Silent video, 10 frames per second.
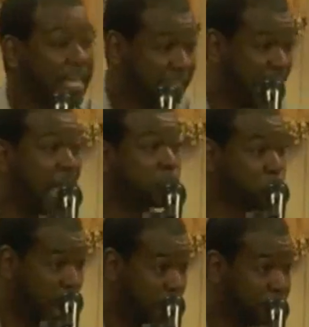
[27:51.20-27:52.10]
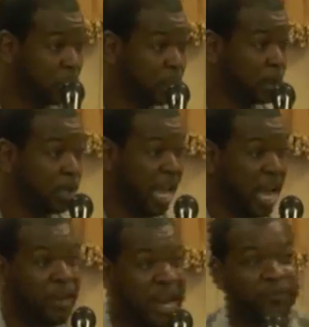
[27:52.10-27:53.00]
into that trap,
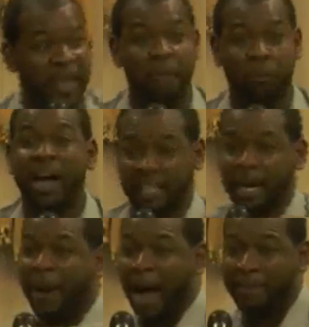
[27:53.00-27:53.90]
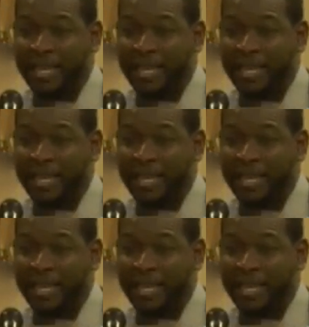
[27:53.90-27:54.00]
even if that wasn't about me